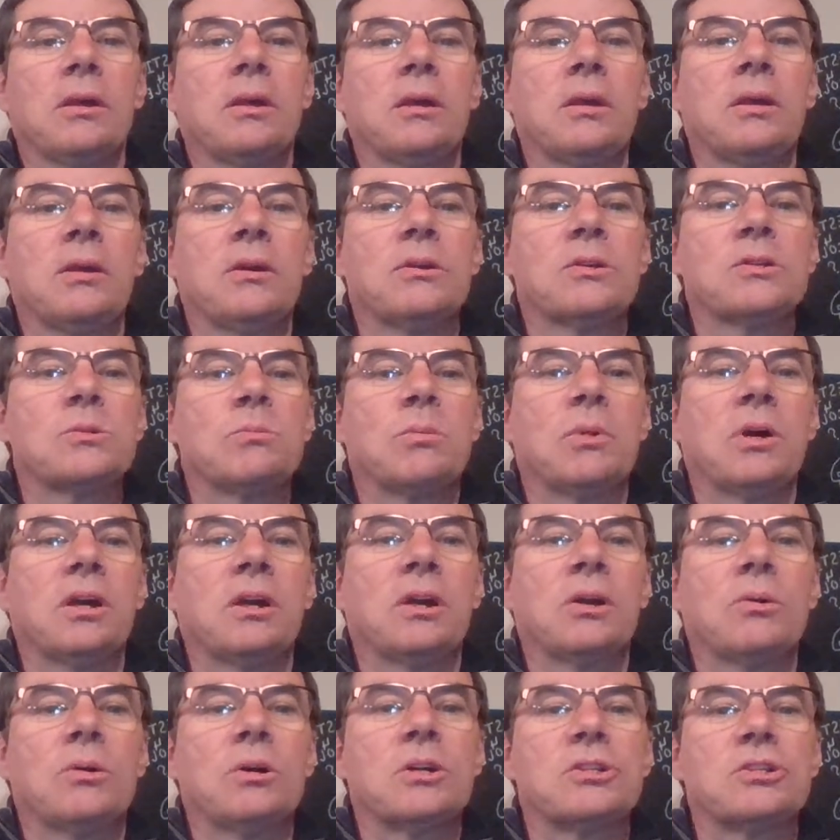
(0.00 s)
Here's my
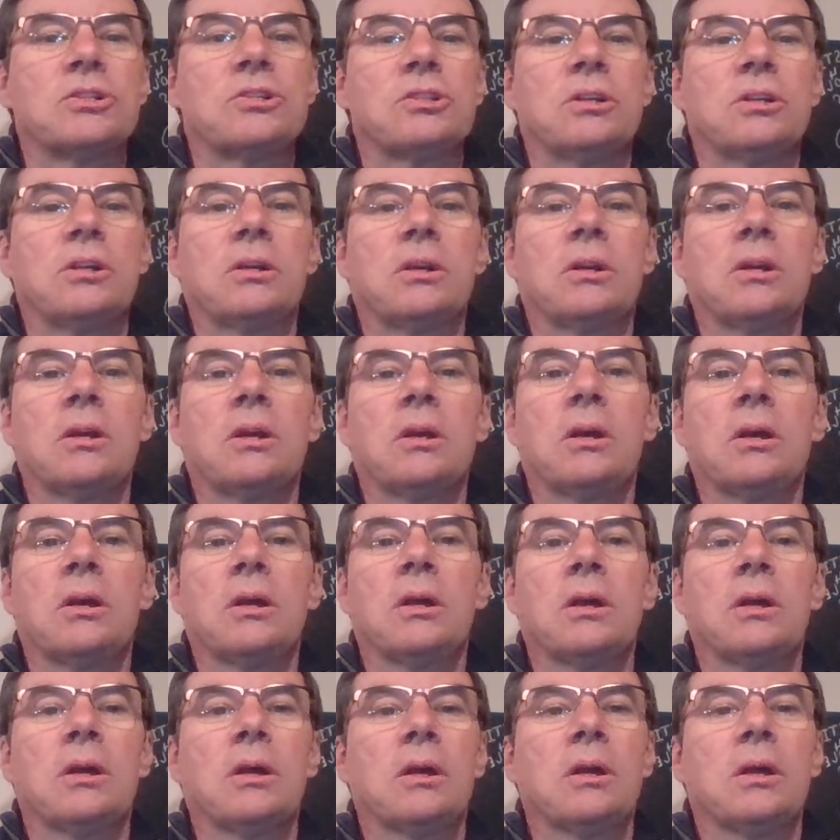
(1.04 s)
question.
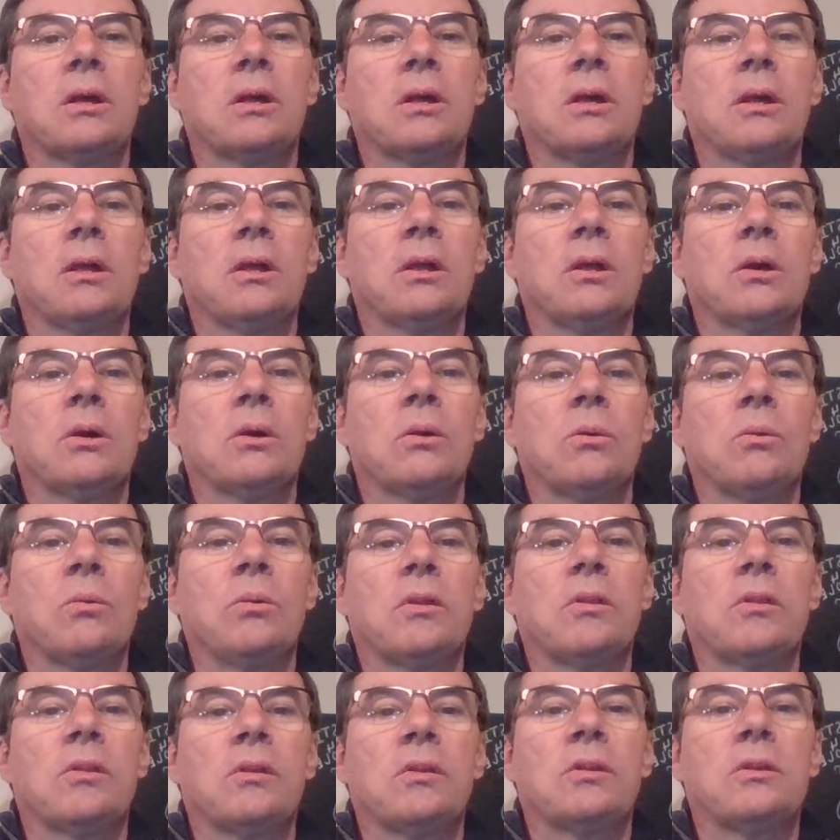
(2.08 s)

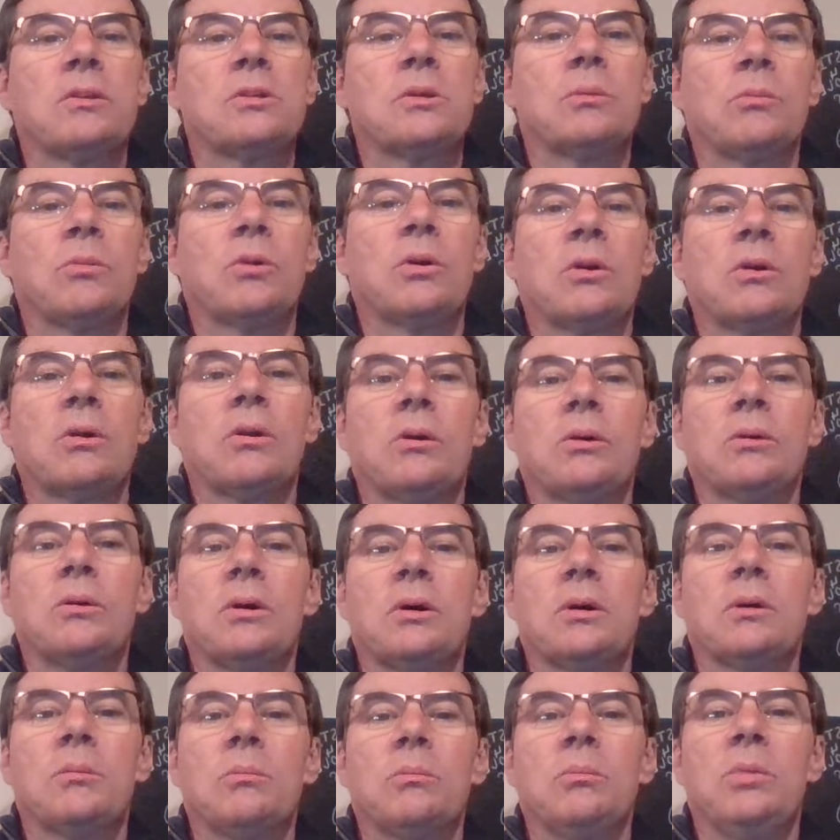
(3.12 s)
With tomorrow
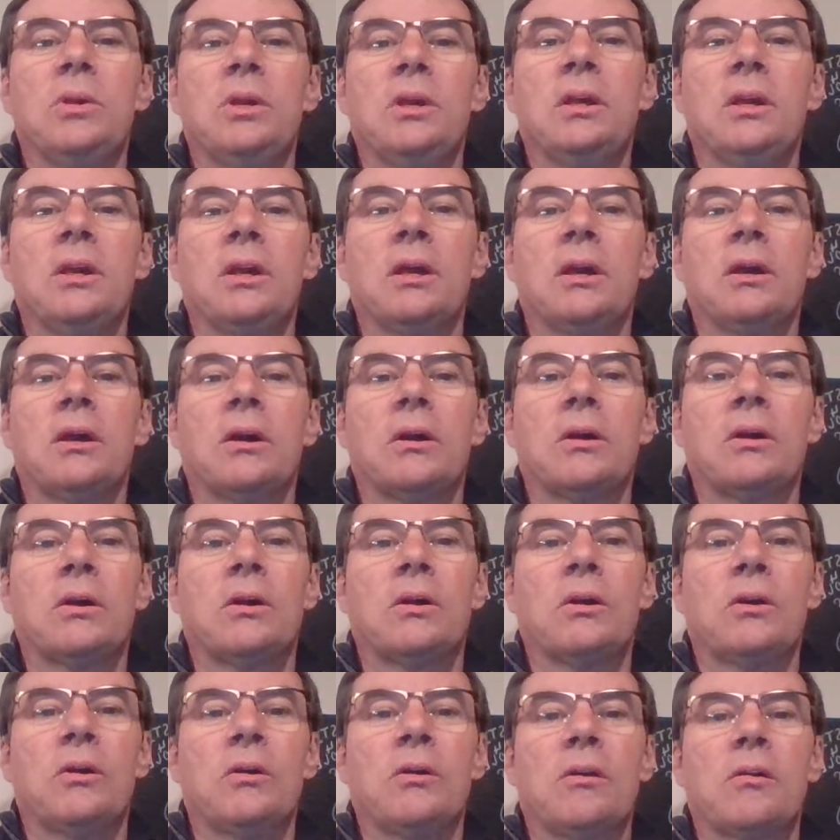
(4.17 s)
being
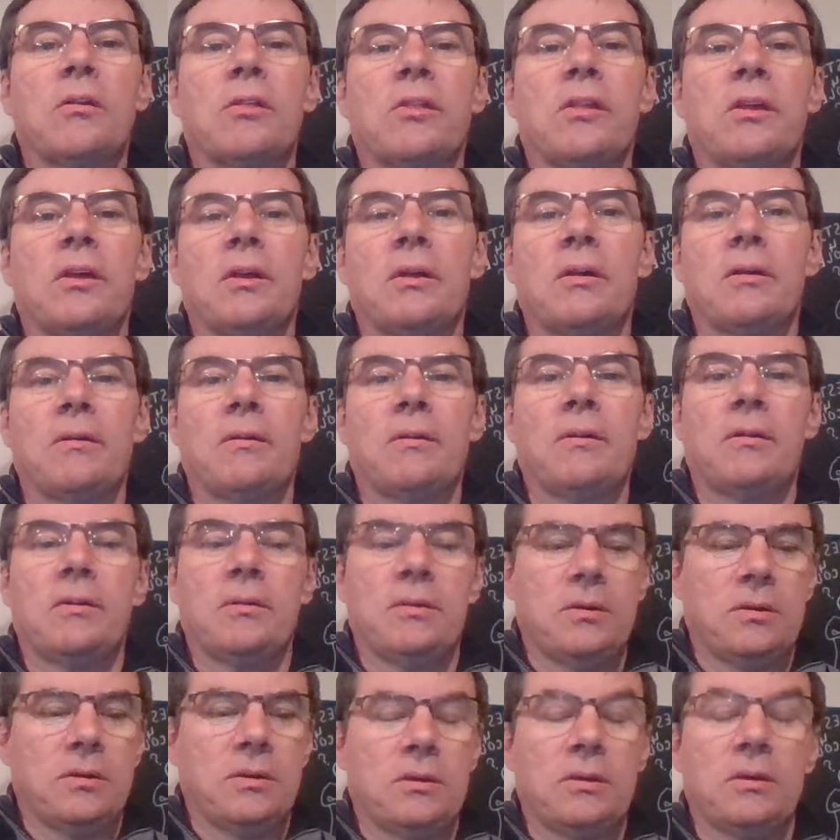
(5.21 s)
Earth
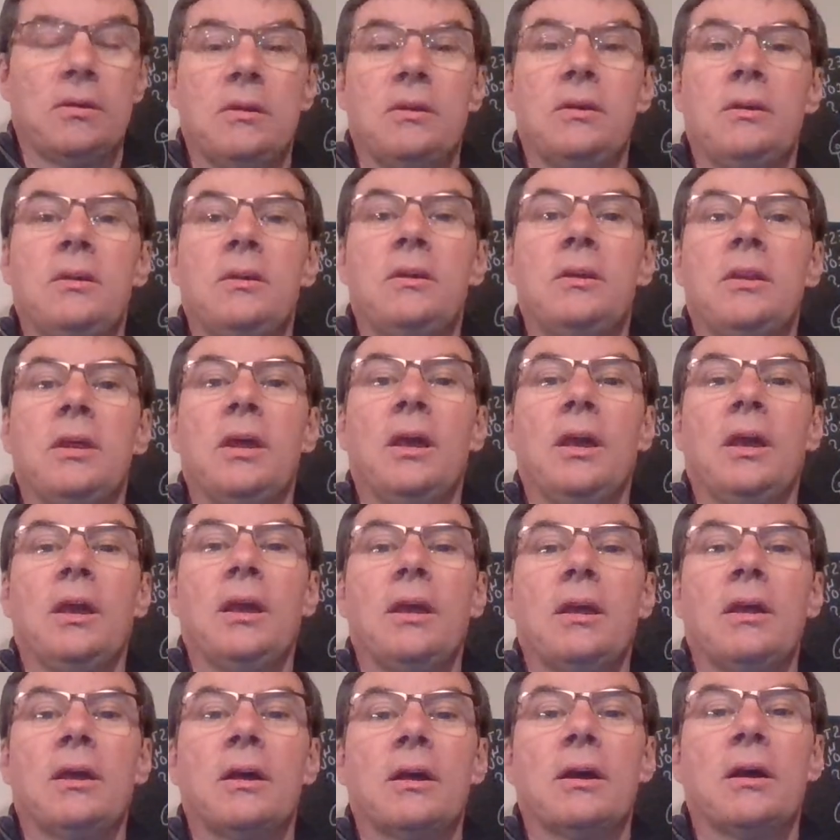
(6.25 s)
Day,
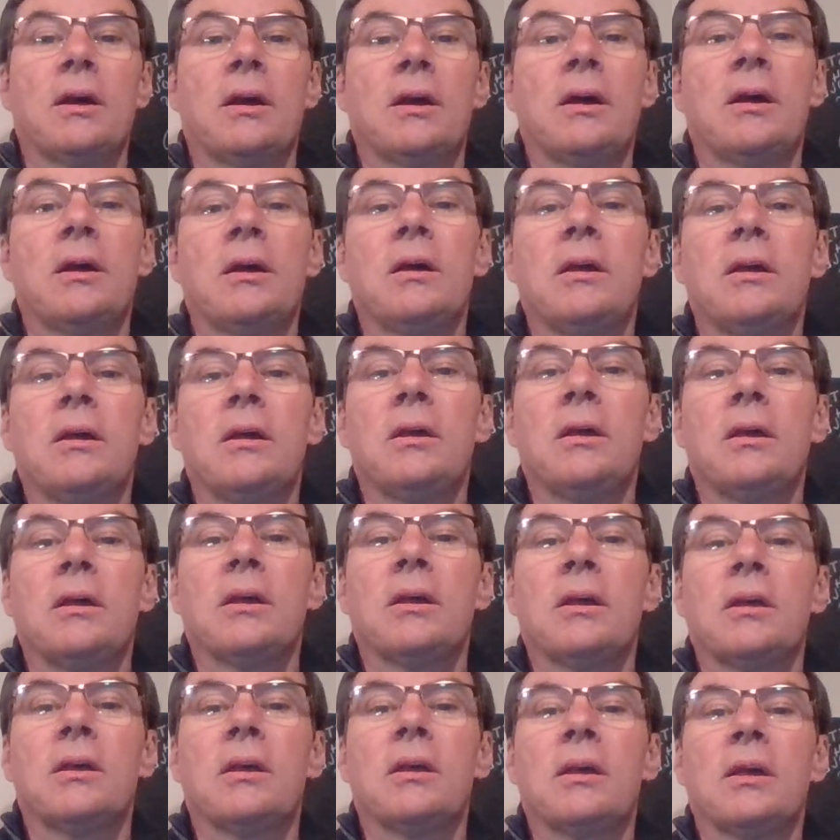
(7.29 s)

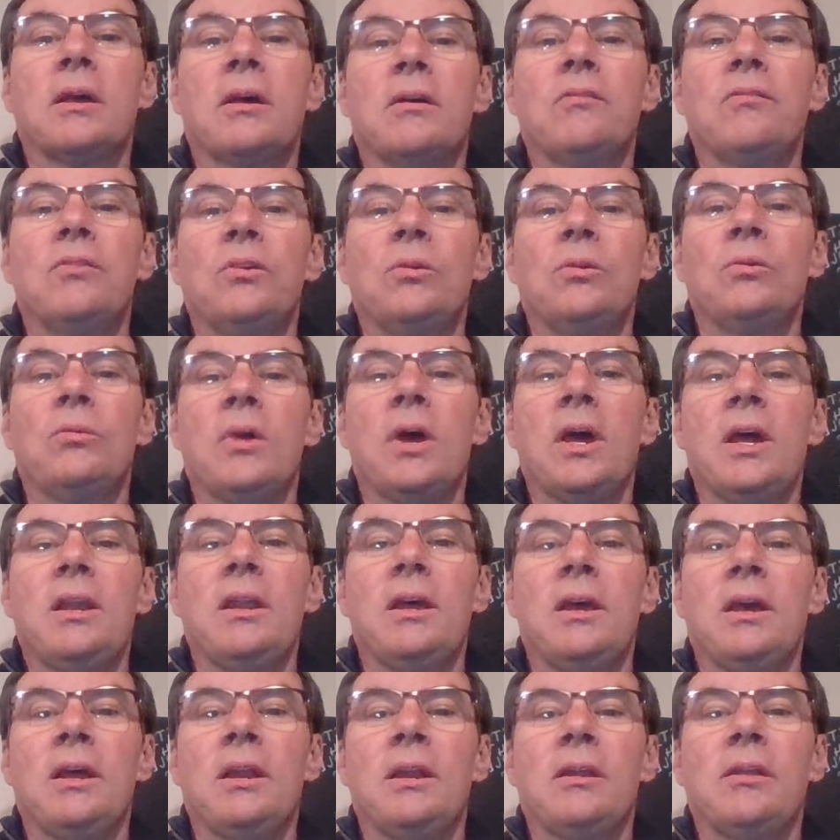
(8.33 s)
have you
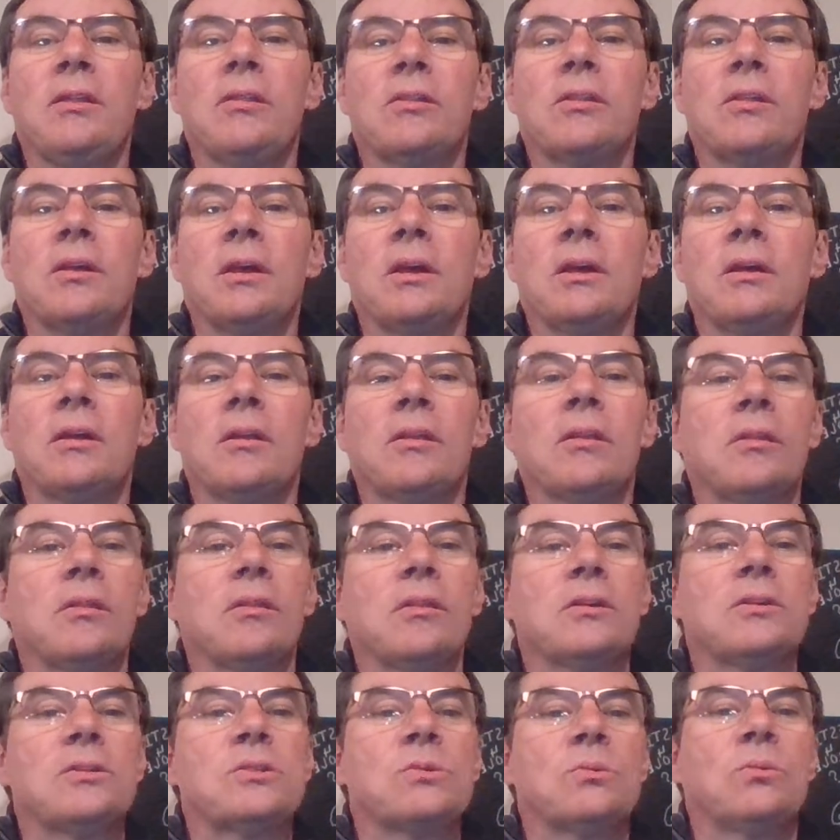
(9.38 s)
read anything
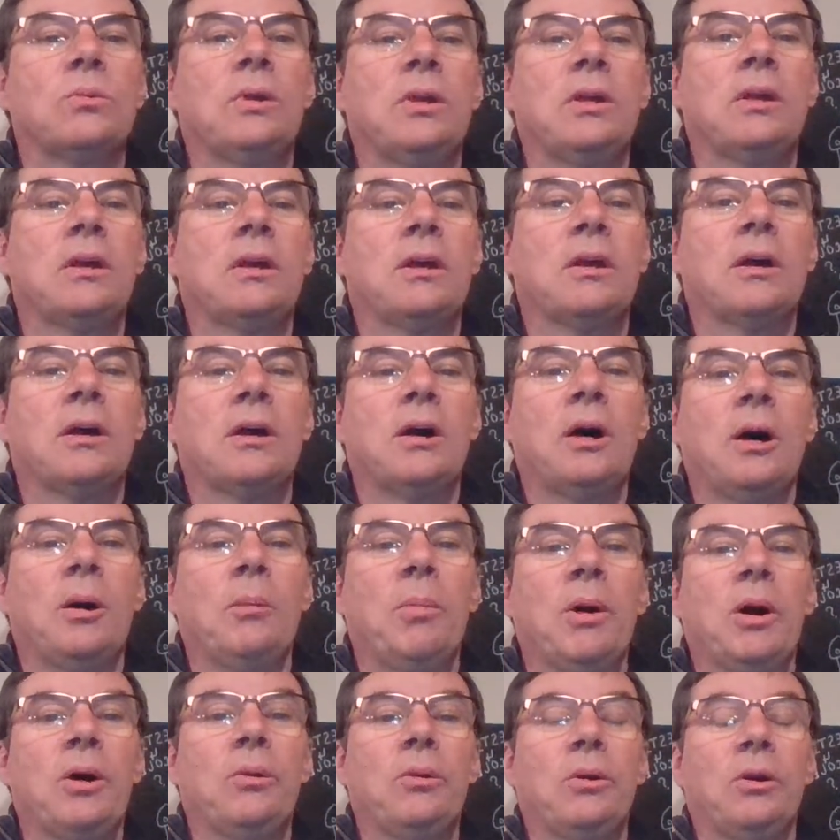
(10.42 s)
this week
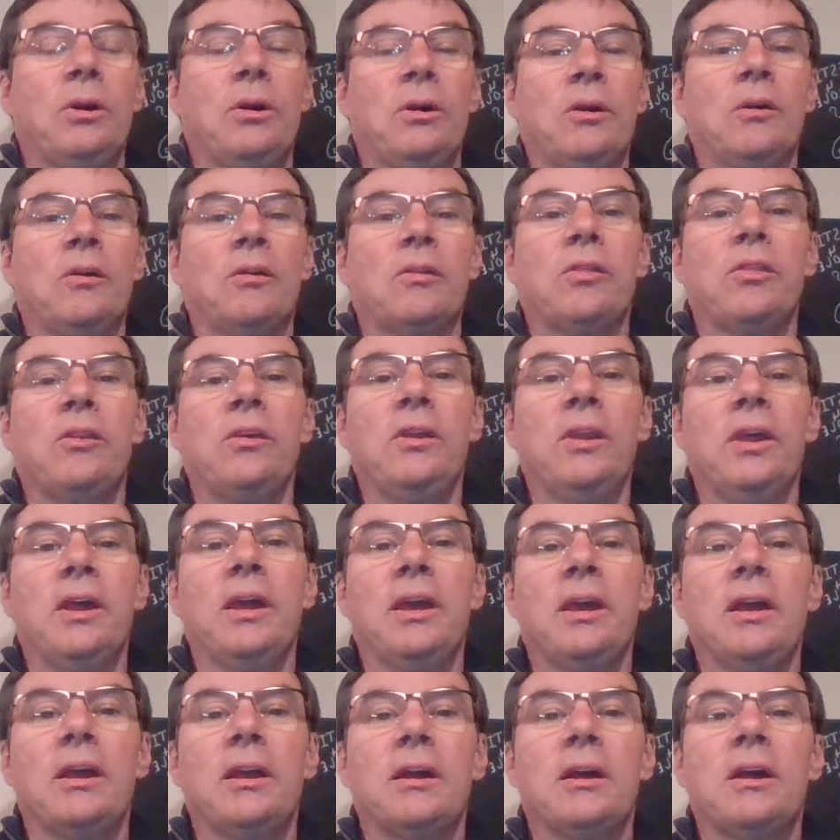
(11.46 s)
about Earth
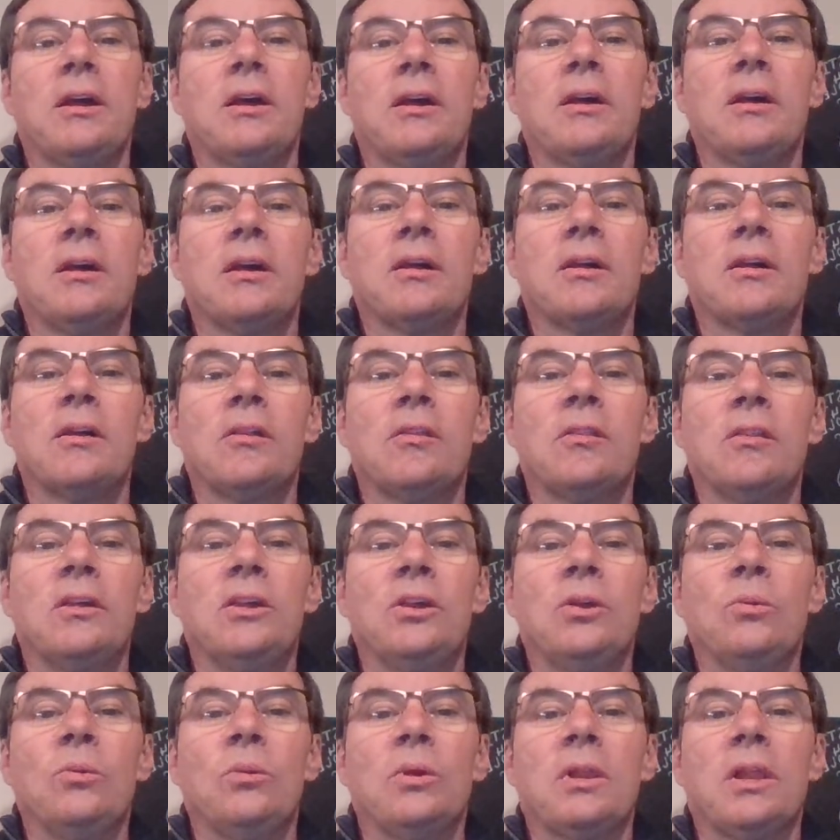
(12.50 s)
Day that
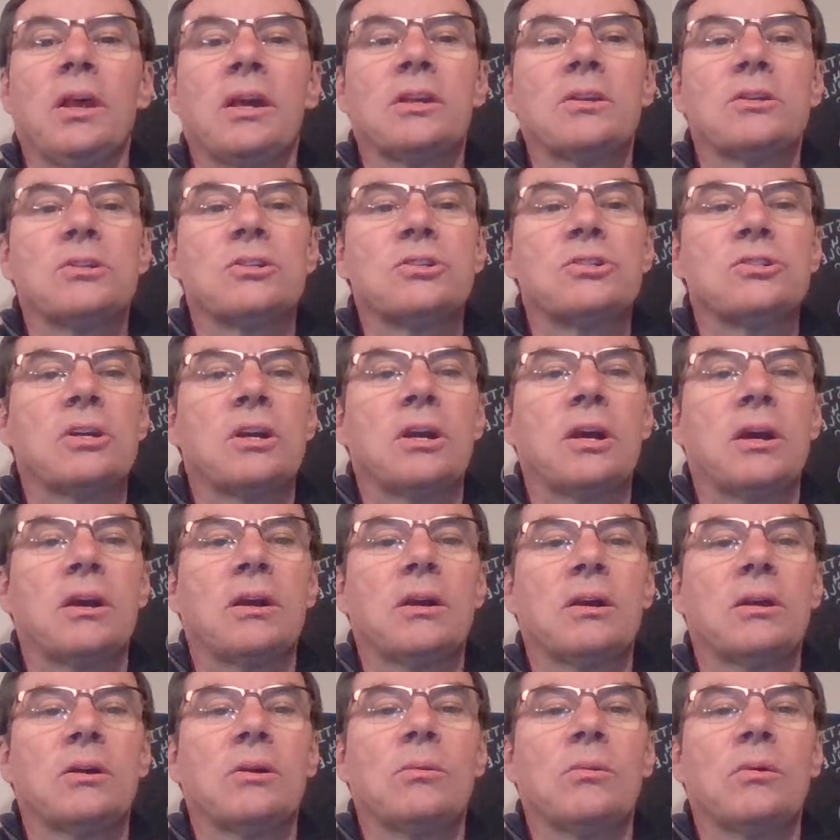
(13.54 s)
you would like to share
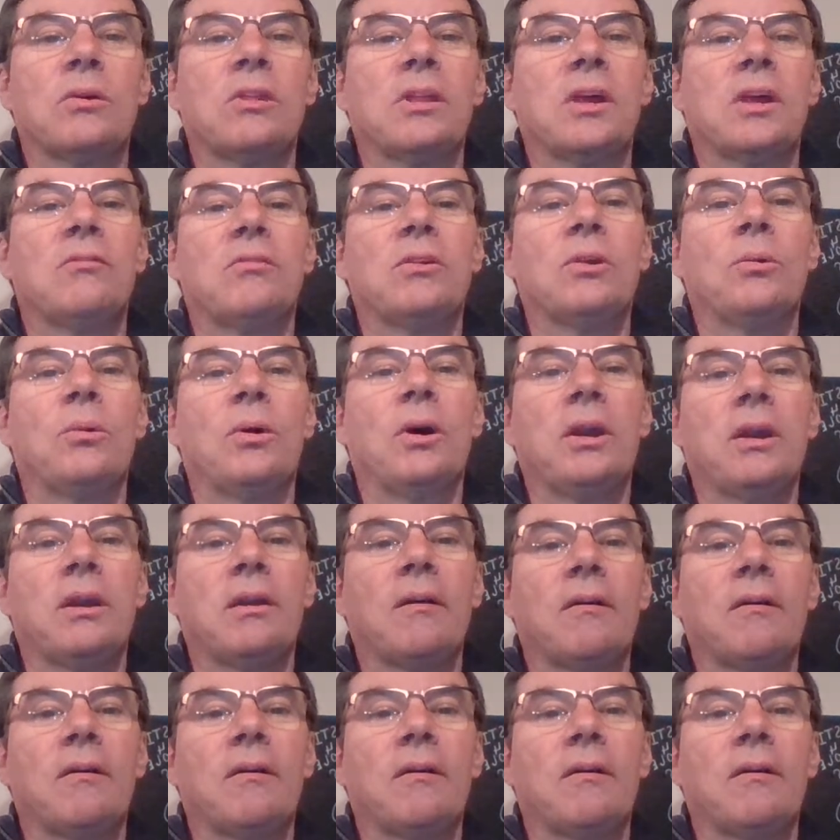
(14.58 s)
with everyone?